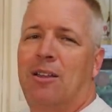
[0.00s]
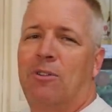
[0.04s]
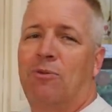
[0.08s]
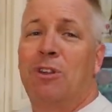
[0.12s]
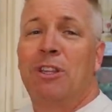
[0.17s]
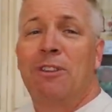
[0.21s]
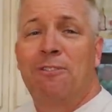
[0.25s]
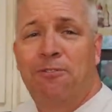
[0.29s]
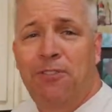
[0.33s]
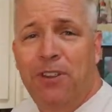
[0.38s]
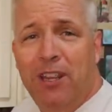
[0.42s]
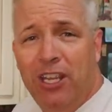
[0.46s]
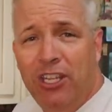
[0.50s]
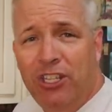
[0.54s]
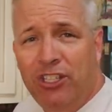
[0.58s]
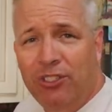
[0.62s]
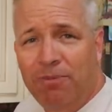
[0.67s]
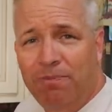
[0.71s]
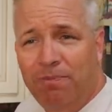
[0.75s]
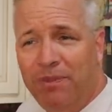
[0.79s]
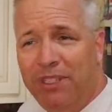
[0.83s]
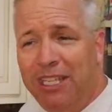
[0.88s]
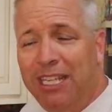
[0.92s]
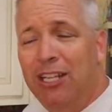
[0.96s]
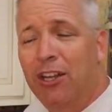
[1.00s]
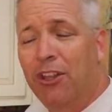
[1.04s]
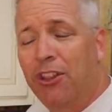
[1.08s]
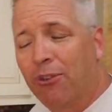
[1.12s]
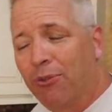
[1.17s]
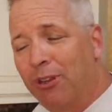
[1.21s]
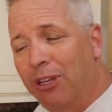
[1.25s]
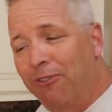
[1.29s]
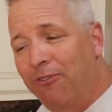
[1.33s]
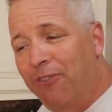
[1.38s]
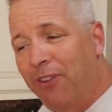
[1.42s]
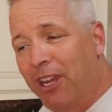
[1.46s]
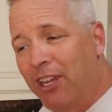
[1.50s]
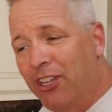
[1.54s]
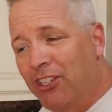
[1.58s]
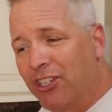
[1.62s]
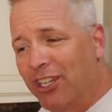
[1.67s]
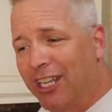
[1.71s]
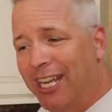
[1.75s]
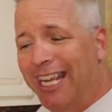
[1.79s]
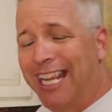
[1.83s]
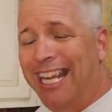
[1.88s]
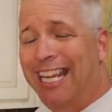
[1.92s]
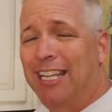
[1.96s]
reef fish eat other reef fish,
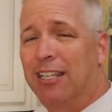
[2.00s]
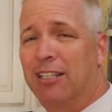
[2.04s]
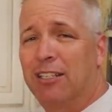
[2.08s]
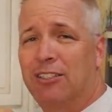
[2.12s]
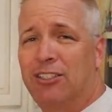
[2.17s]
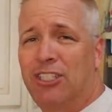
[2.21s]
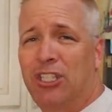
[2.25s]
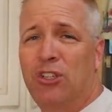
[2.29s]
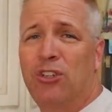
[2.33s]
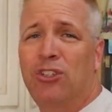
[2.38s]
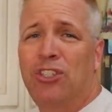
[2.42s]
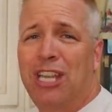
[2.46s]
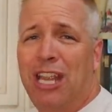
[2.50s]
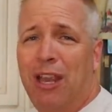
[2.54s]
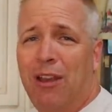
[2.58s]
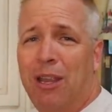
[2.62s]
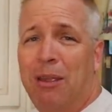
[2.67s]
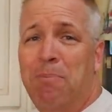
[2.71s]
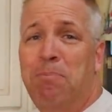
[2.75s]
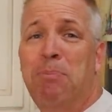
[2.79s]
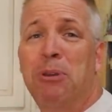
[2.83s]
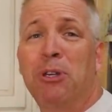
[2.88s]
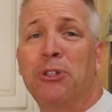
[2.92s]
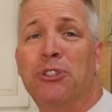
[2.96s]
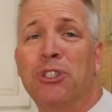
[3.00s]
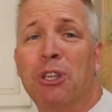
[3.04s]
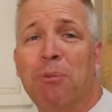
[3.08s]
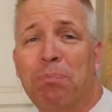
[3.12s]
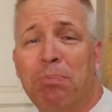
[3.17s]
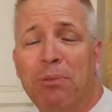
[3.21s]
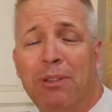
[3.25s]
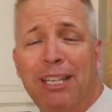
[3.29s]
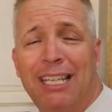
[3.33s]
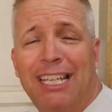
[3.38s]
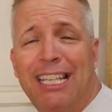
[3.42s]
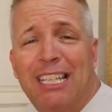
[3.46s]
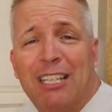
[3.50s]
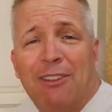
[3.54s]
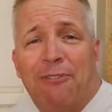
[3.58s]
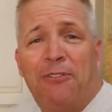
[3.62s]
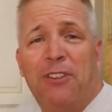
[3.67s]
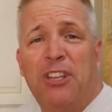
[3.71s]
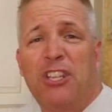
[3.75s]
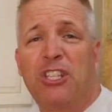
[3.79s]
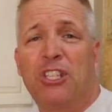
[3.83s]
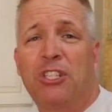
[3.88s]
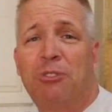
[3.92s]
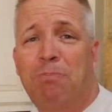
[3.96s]
and they get ciguatera. It builds up in the
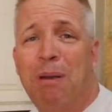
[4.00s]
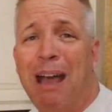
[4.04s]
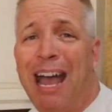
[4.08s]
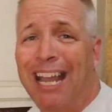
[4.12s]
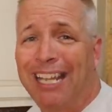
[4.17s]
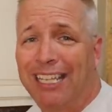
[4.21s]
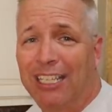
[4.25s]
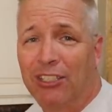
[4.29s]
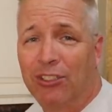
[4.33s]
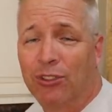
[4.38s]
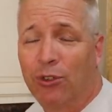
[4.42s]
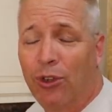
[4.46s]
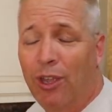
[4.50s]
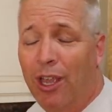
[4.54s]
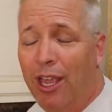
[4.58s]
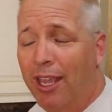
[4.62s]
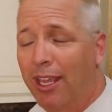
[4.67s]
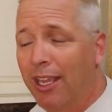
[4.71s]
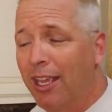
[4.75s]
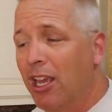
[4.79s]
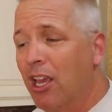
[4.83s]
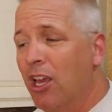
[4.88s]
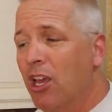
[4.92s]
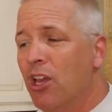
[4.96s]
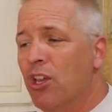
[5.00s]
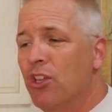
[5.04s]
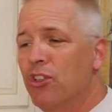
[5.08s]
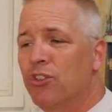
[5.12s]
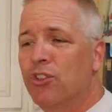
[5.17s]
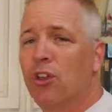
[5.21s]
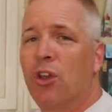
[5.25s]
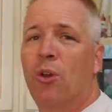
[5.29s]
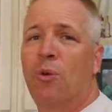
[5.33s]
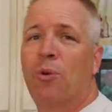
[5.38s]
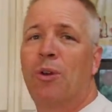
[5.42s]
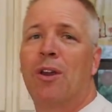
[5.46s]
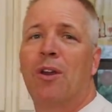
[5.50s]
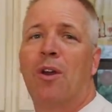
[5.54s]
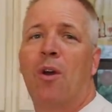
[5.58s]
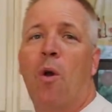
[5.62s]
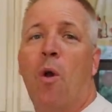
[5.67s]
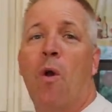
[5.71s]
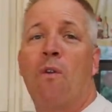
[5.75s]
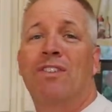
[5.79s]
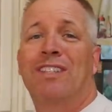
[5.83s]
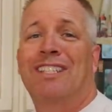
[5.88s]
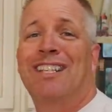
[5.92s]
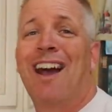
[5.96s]
fish's bodies, okay? So
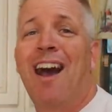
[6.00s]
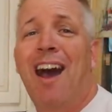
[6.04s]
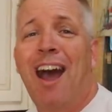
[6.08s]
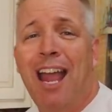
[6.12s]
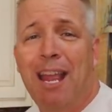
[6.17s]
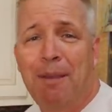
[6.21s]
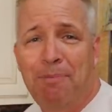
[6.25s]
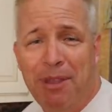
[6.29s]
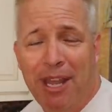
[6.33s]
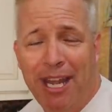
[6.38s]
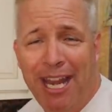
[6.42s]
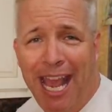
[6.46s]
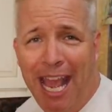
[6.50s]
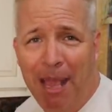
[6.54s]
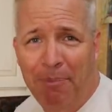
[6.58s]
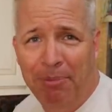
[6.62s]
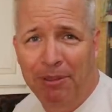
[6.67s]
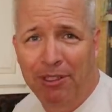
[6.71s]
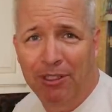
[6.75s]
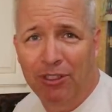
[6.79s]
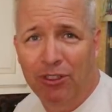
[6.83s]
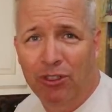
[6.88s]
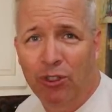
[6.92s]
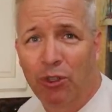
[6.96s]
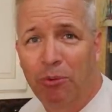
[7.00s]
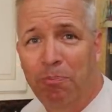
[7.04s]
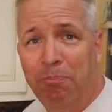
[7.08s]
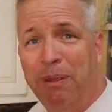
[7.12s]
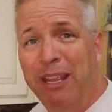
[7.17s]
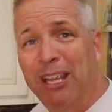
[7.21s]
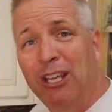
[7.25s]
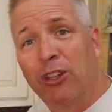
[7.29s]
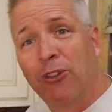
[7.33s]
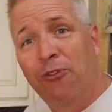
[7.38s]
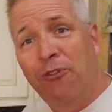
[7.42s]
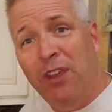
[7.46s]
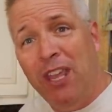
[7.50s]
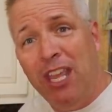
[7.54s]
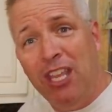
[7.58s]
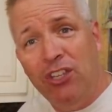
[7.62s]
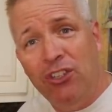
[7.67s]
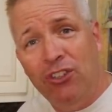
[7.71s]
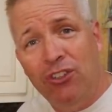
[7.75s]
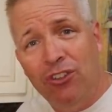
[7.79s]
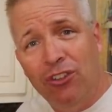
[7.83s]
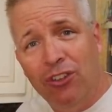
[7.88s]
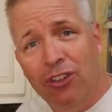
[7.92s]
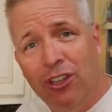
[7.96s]
over time that happens. So the bigger the
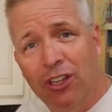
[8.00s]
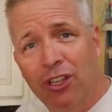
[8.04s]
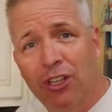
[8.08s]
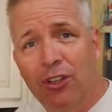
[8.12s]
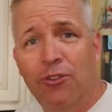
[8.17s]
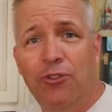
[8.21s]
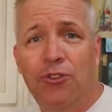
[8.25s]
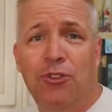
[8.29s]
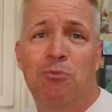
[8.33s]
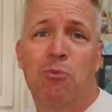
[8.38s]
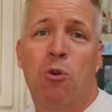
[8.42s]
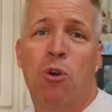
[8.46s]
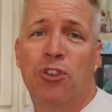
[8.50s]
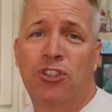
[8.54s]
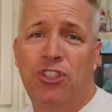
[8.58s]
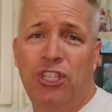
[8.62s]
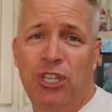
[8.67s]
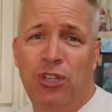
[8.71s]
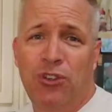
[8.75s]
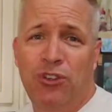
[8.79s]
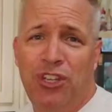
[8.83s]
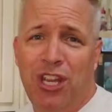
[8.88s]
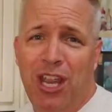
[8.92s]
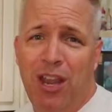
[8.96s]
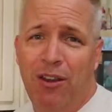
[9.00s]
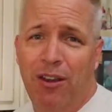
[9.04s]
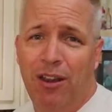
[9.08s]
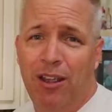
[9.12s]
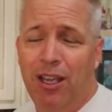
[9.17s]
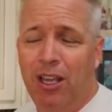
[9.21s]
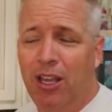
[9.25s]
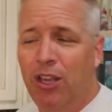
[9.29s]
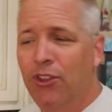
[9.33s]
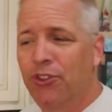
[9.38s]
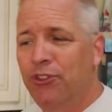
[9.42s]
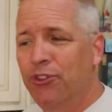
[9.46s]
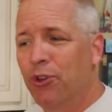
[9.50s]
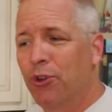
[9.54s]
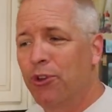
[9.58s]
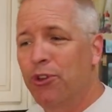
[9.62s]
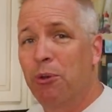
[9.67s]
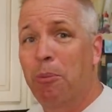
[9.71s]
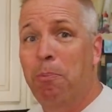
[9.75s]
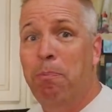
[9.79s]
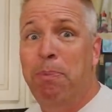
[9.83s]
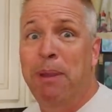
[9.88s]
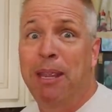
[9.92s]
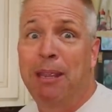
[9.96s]
fish, the more ciguatera. So
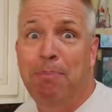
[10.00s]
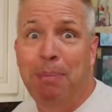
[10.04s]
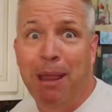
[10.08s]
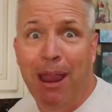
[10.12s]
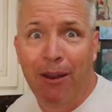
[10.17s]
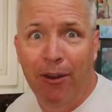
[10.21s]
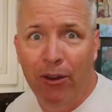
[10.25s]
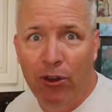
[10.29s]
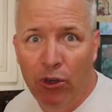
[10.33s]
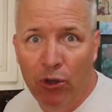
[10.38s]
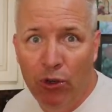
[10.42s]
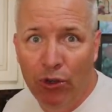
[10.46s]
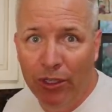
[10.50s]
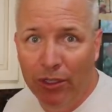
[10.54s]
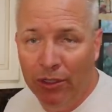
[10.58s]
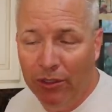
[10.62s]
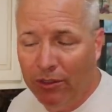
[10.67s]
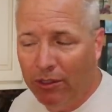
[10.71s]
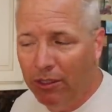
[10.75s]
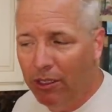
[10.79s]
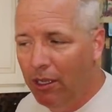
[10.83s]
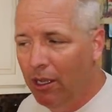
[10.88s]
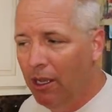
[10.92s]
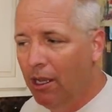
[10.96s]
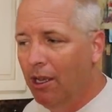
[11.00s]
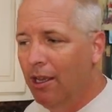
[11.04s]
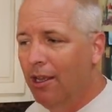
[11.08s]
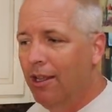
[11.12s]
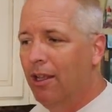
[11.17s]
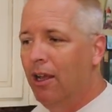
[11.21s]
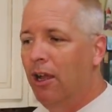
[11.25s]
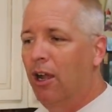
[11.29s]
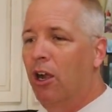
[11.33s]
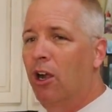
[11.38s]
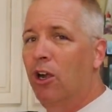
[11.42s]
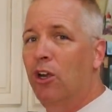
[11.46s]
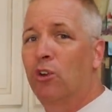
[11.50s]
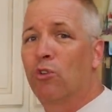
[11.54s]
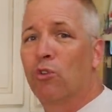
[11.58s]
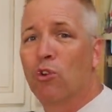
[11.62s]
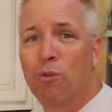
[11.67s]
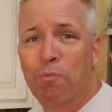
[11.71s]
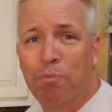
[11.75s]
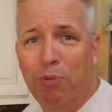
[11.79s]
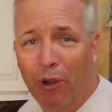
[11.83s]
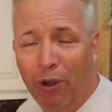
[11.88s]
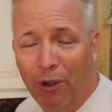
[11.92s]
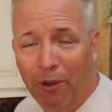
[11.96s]
your big barracudas,
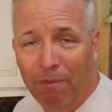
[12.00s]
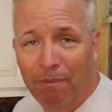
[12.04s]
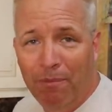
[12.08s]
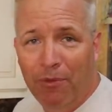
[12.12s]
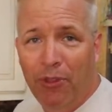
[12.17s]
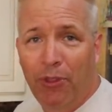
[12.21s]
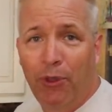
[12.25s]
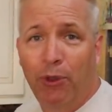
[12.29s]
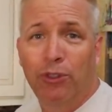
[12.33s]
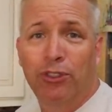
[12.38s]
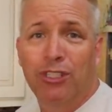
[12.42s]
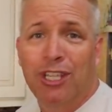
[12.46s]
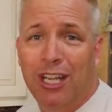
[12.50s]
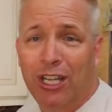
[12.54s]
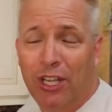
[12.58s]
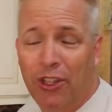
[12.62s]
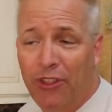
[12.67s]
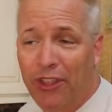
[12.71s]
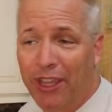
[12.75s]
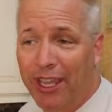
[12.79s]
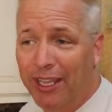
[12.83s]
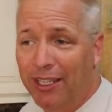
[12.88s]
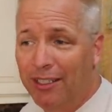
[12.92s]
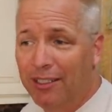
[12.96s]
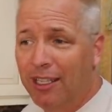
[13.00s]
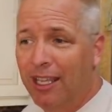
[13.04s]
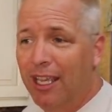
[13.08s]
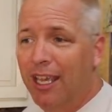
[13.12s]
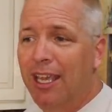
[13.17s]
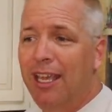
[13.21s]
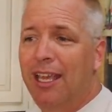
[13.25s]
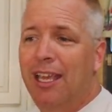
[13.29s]
grouper, those kind of things,